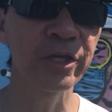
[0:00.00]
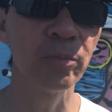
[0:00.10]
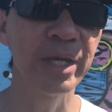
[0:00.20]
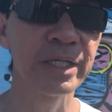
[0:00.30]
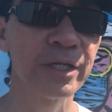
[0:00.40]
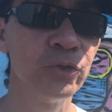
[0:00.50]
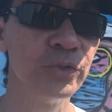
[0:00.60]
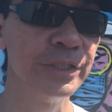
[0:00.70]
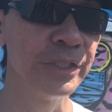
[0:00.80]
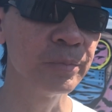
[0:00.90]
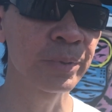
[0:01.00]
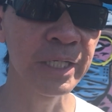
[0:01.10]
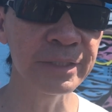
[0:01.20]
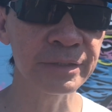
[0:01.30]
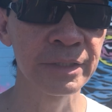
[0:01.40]
you may not do the G
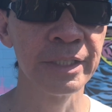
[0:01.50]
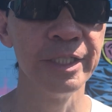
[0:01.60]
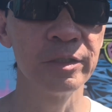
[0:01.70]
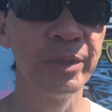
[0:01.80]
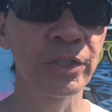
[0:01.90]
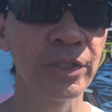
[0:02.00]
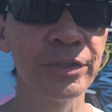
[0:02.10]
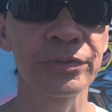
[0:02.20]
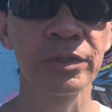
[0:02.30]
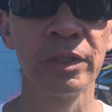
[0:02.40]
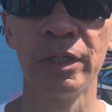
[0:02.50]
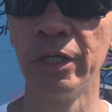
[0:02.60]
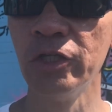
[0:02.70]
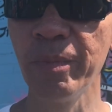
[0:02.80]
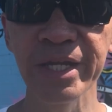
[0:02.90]
Plus is because
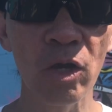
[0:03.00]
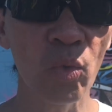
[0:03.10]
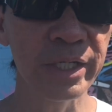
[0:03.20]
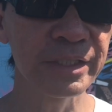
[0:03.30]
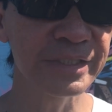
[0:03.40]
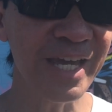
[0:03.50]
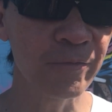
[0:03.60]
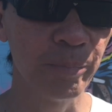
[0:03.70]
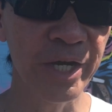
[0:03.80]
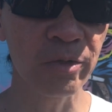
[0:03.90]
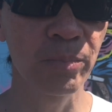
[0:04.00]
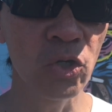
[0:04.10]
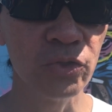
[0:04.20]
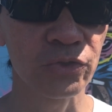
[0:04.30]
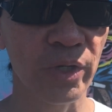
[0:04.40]
you may not want to just have bare
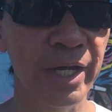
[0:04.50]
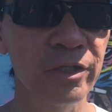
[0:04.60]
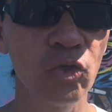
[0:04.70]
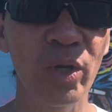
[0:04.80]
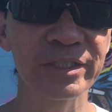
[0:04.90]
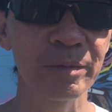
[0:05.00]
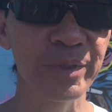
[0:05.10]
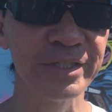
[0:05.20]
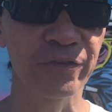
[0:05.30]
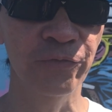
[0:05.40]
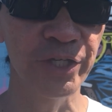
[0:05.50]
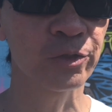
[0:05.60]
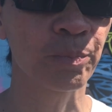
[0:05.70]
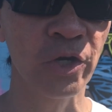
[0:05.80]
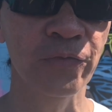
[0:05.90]
bones, right? You want something that
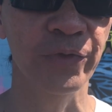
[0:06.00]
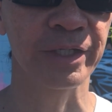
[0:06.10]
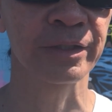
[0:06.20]
fits perfect.